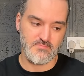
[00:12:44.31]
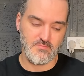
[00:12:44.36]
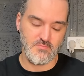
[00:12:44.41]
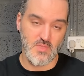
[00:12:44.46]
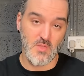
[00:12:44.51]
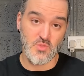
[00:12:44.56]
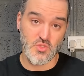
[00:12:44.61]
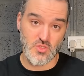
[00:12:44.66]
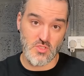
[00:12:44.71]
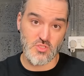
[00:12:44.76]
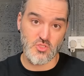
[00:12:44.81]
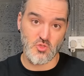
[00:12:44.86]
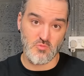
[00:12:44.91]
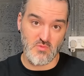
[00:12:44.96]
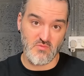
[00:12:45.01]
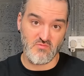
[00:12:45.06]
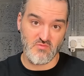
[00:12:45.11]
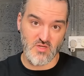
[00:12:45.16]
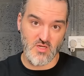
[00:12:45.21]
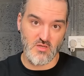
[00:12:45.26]
But I'm trying to sort
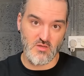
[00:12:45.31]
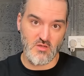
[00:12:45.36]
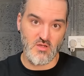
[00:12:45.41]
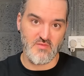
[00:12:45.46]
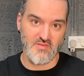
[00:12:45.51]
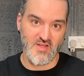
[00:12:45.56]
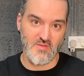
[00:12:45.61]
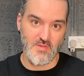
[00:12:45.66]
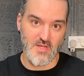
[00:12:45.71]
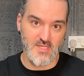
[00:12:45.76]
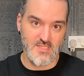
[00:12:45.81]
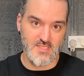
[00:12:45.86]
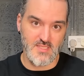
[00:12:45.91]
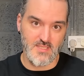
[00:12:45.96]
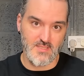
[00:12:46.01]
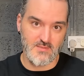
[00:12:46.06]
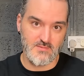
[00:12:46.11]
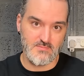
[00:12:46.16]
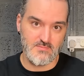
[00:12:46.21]
my life out, basically.